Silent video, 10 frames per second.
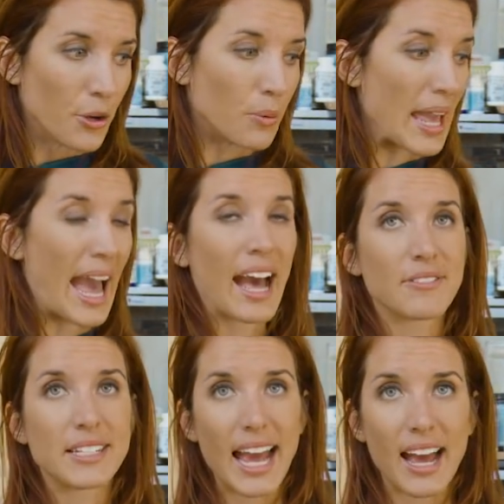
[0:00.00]
we
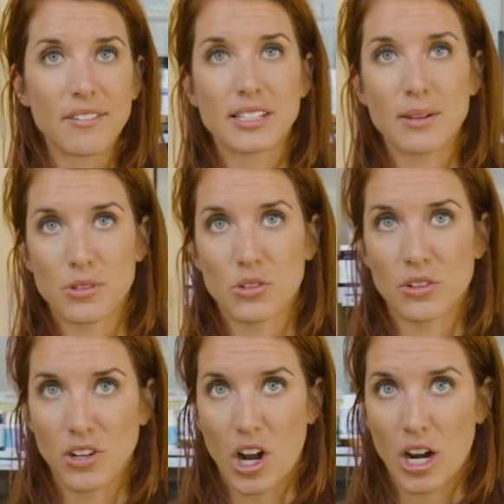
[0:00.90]
have to have some sort
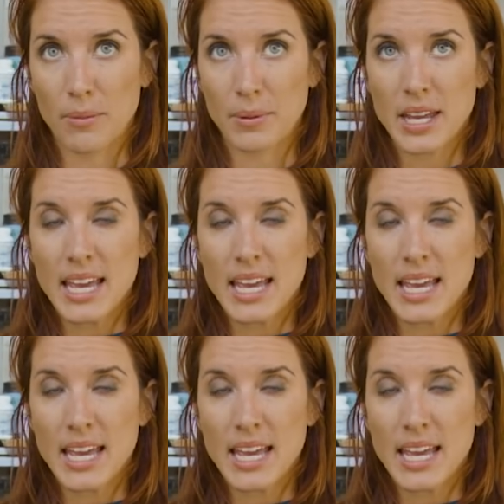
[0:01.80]
of carb.